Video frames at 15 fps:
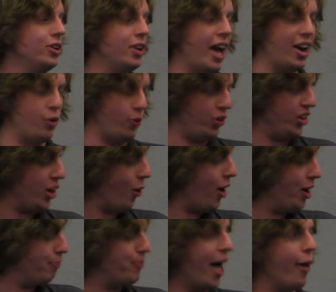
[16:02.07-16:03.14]
I don't really know how
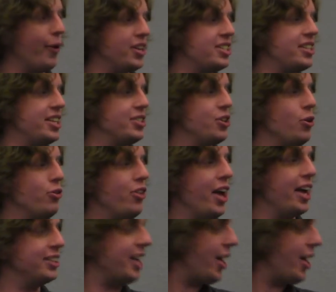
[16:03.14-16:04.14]
to balance these two things.